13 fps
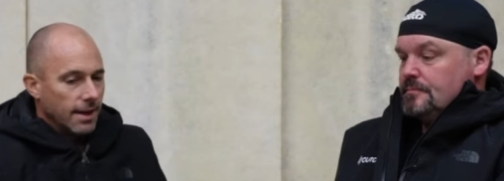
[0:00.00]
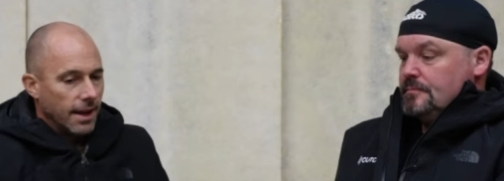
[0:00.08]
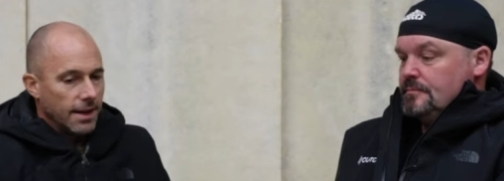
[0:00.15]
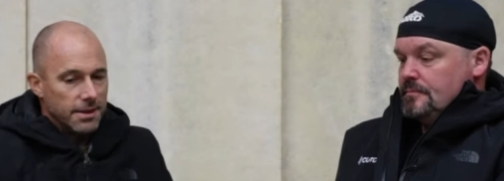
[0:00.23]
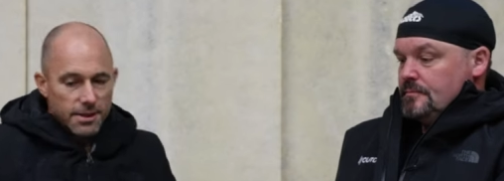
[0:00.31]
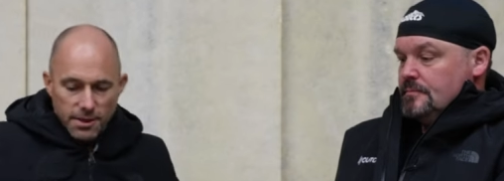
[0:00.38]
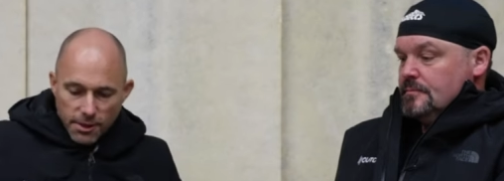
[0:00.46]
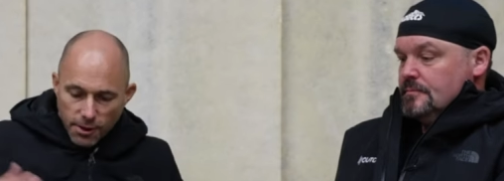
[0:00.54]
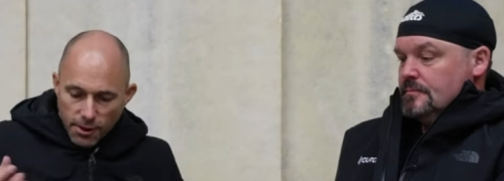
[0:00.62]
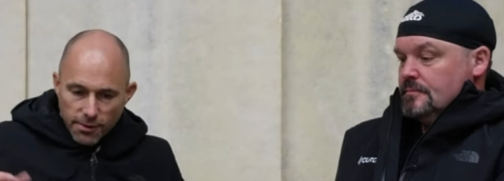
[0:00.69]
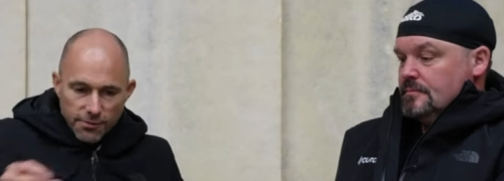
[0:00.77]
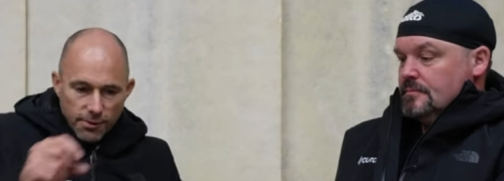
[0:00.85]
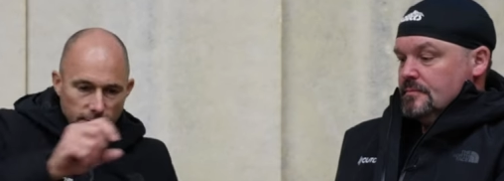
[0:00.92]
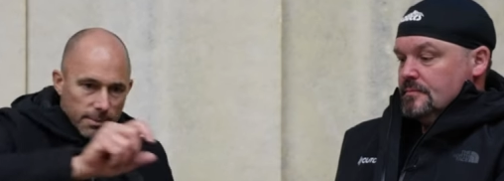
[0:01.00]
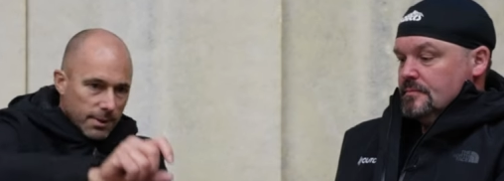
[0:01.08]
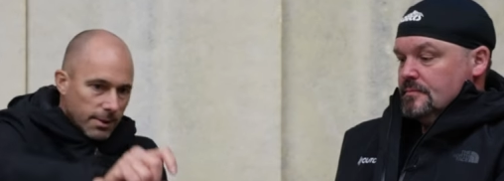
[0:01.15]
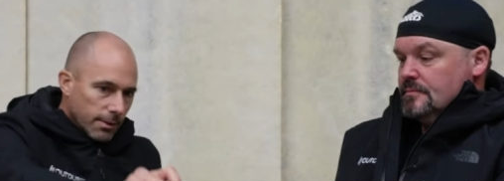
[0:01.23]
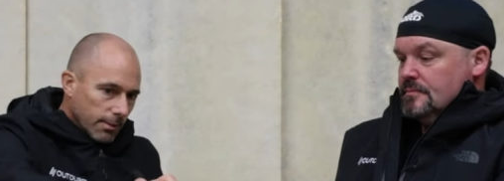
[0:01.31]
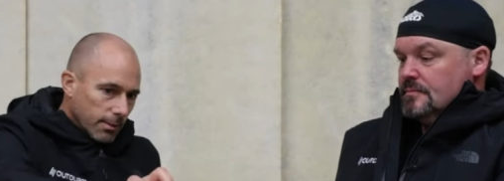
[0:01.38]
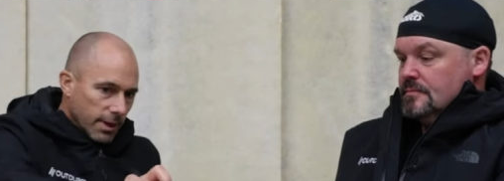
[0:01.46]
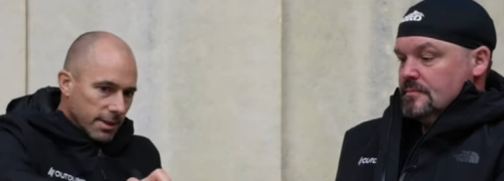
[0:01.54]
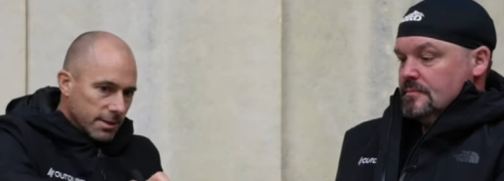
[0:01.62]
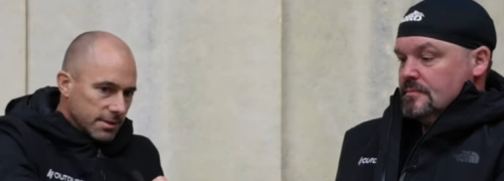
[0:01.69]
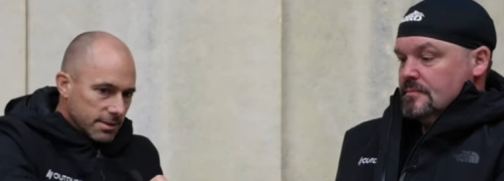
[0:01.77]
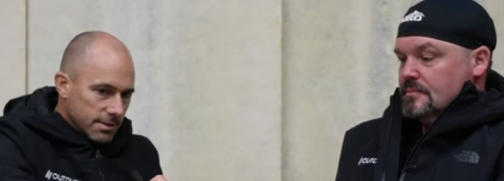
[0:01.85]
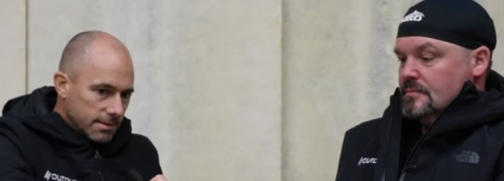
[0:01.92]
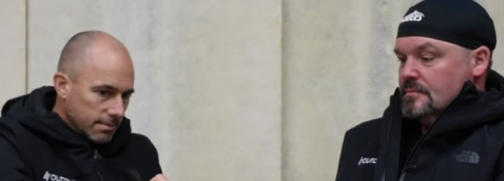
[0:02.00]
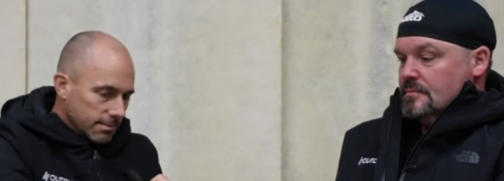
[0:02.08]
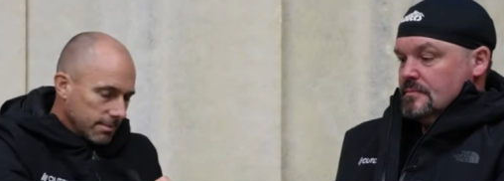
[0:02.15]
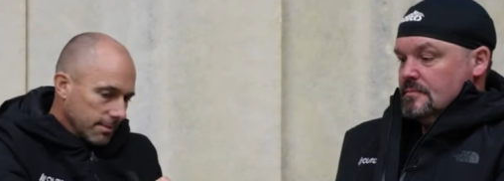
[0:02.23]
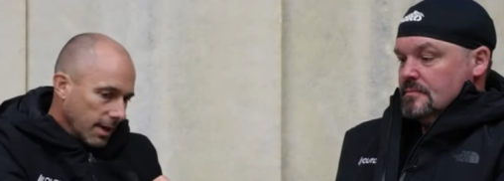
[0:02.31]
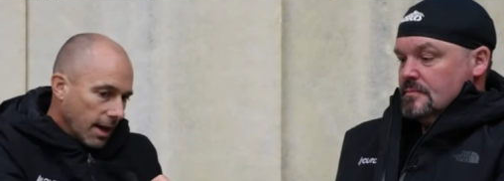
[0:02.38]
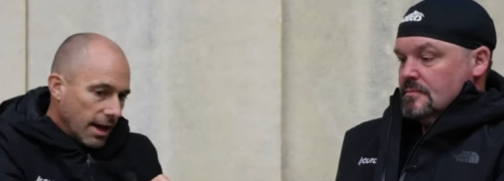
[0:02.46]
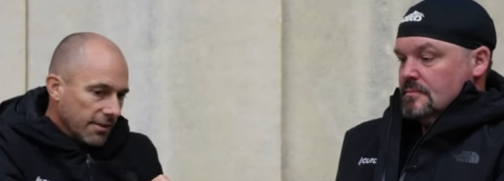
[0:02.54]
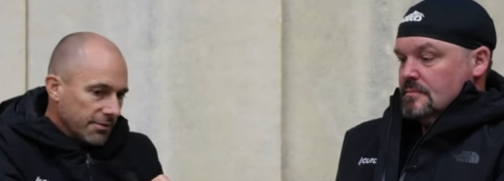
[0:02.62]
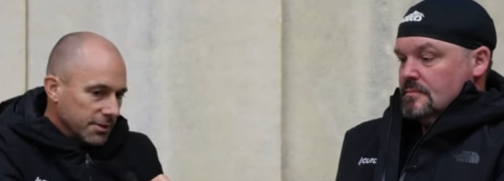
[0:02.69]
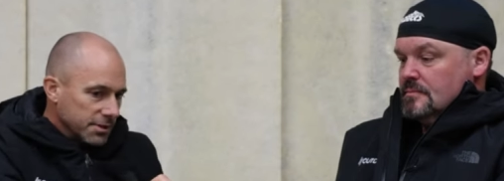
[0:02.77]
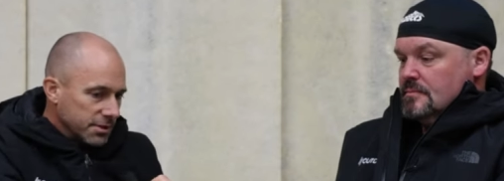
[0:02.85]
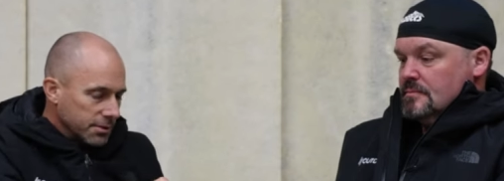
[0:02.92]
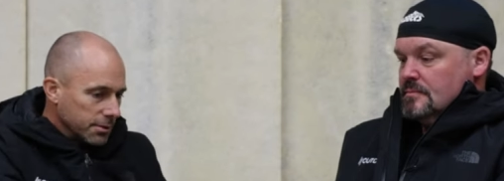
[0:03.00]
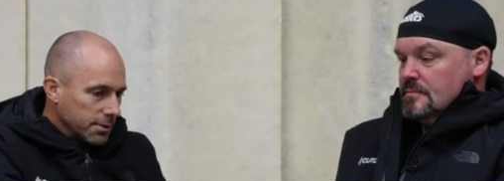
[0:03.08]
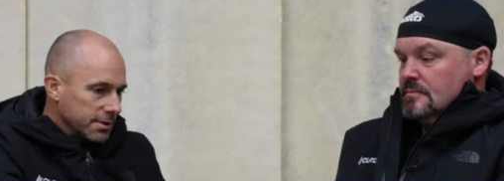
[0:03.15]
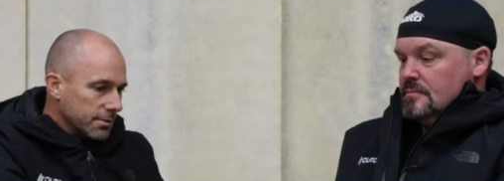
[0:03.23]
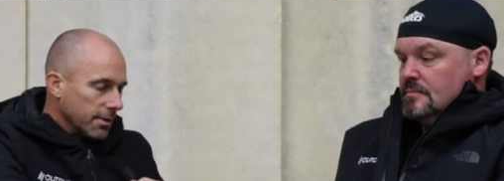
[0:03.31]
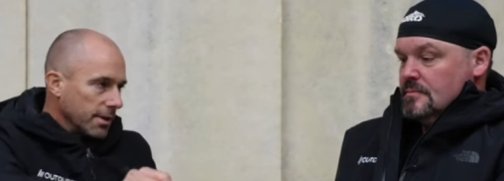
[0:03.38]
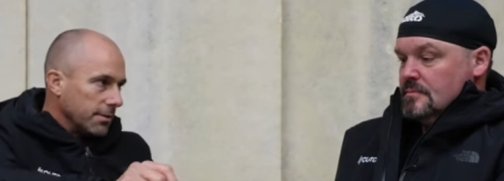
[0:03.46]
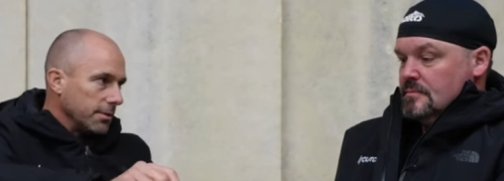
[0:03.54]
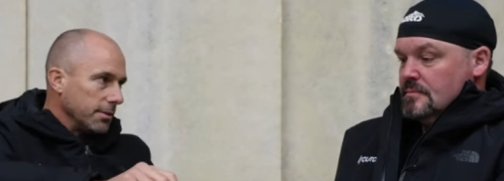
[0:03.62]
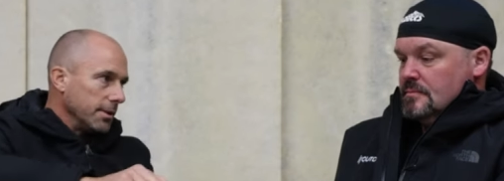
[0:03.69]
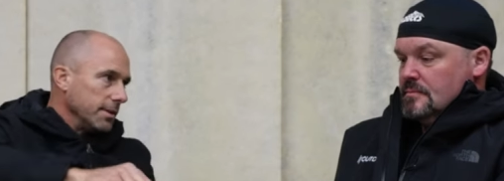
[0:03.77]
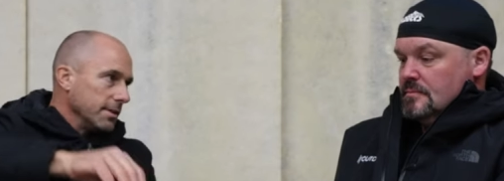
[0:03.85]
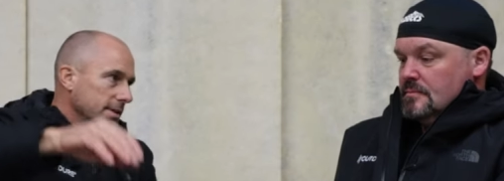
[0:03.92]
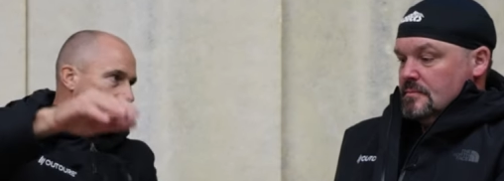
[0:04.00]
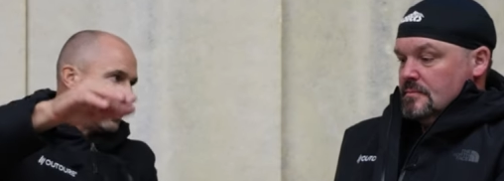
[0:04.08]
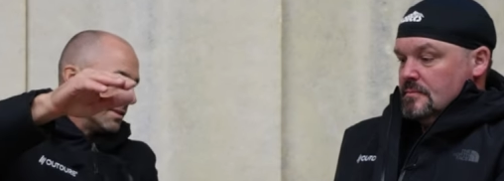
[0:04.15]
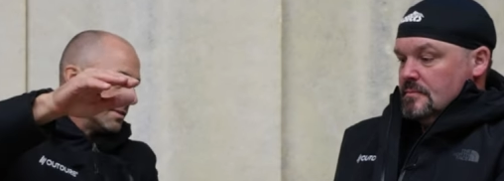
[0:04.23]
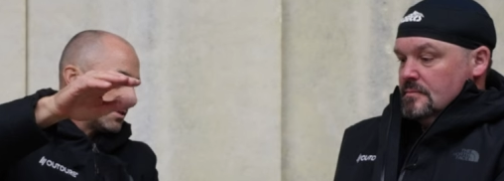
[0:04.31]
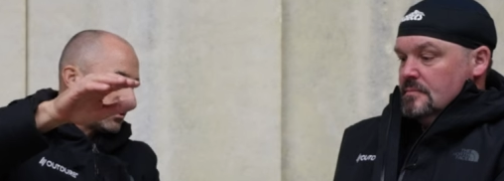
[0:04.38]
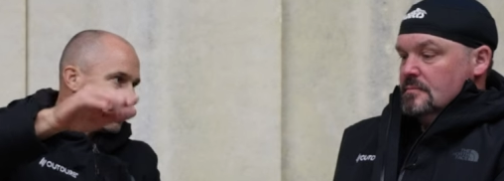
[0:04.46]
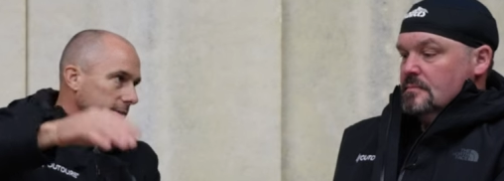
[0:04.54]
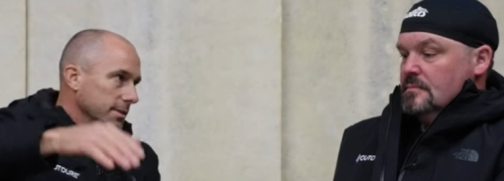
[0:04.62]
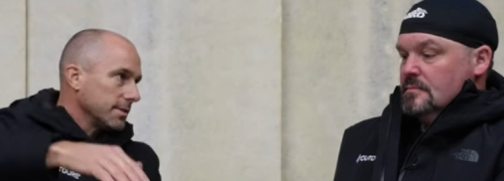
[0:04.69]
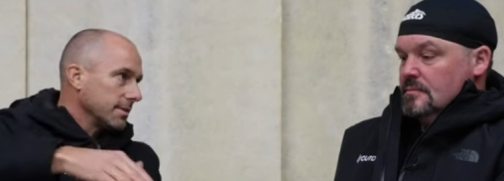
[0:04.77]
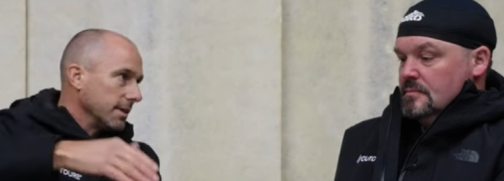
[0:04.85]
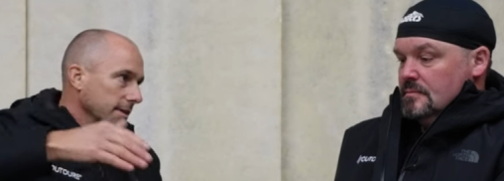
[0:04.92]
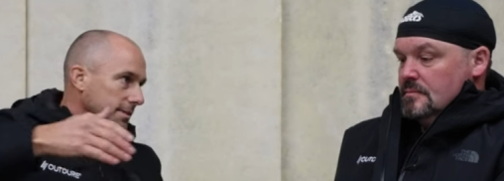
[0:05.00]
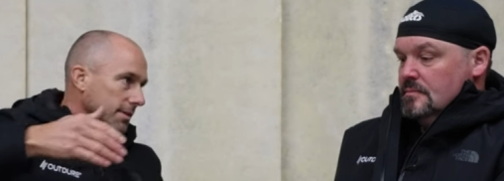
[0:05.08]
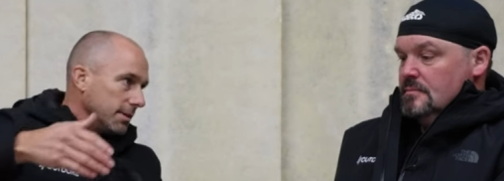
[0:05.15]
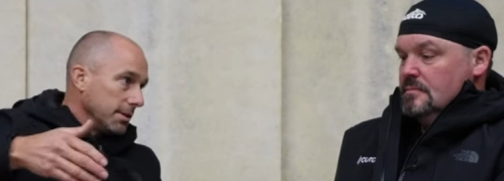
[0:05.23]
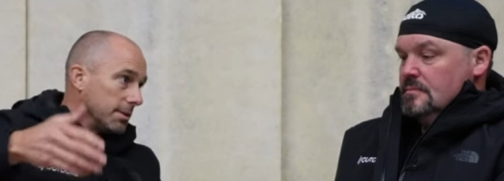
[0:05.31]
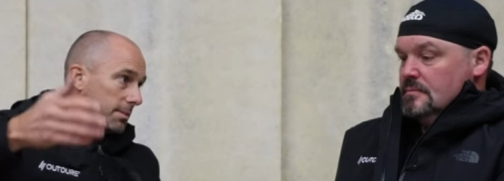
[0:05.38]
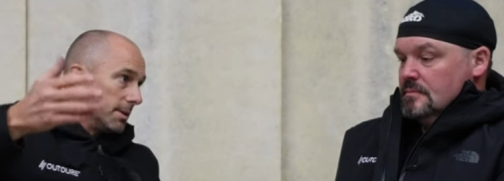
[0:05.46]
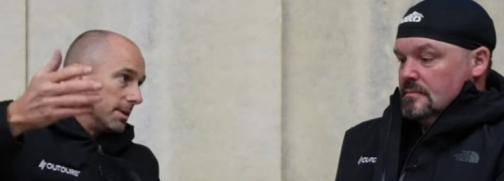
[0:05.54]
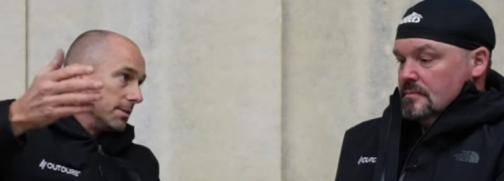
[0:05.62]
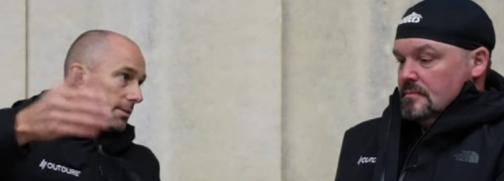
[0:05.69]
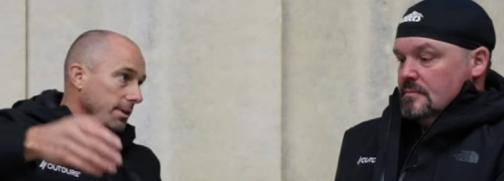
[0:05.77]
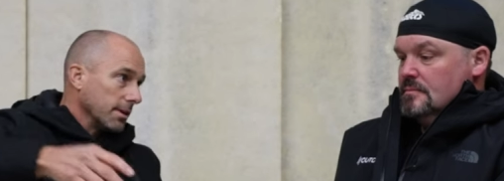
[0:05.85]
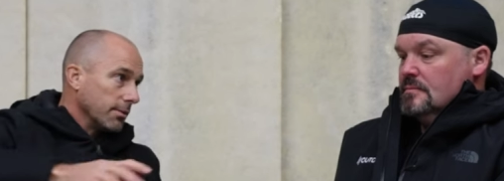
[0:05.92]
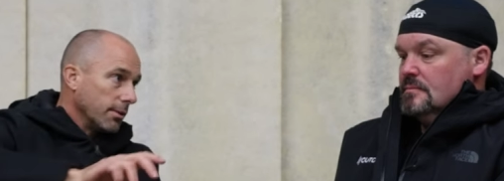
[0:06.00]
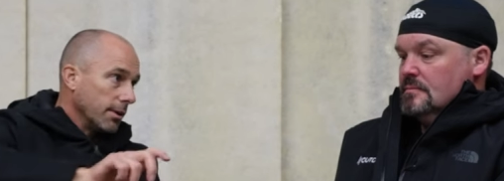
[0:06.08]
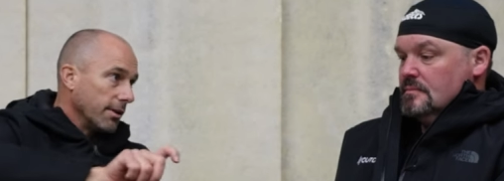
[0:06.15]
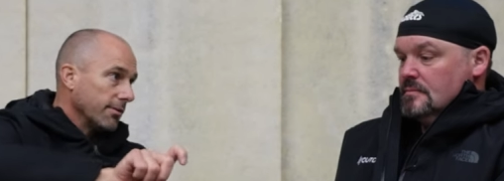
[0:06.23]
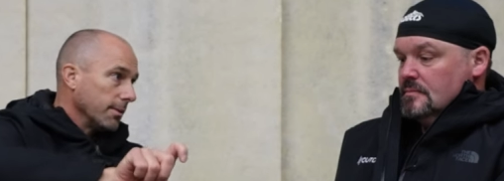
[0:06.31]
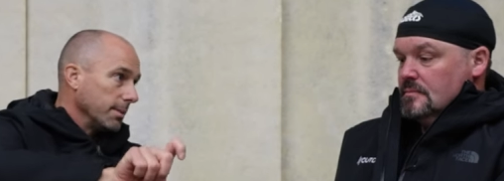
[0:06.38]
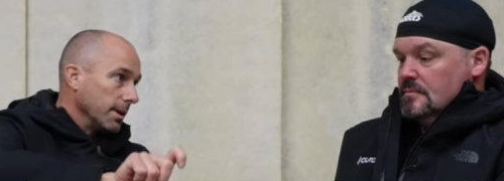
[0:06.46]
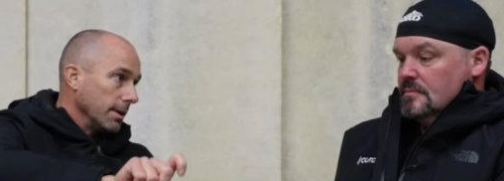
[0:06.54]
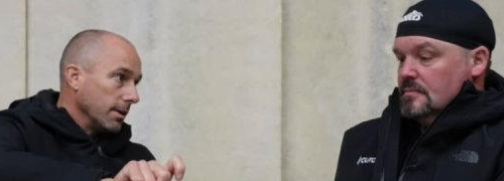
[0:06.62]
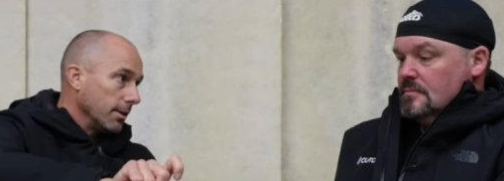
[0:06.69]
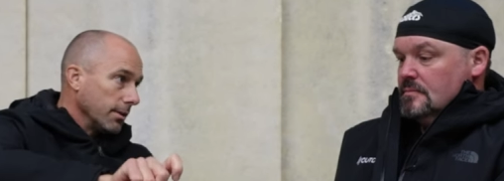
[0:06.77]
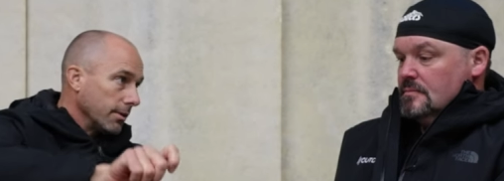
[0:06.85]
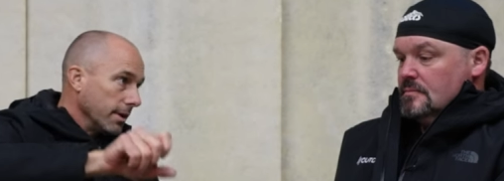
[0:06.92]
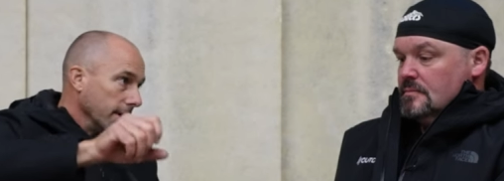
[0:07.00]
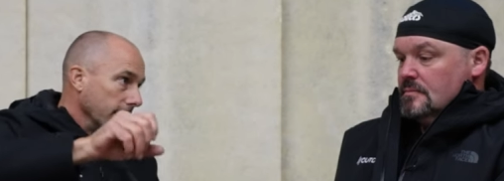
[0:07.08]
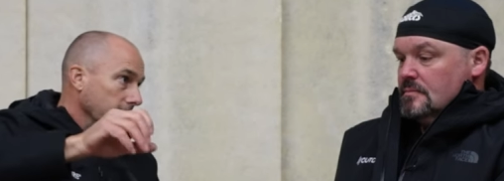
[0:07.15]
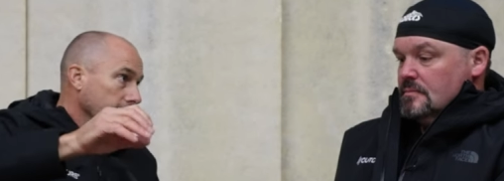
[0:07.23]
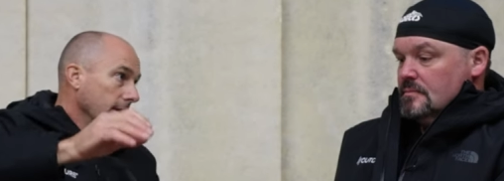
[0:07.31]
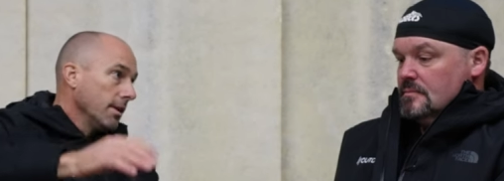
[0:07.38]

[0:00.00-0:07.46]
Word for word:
Speaker 1: And you can go from your one inch, half inch joist right through to your 10 inch joist. So you can be doing it right from your low ground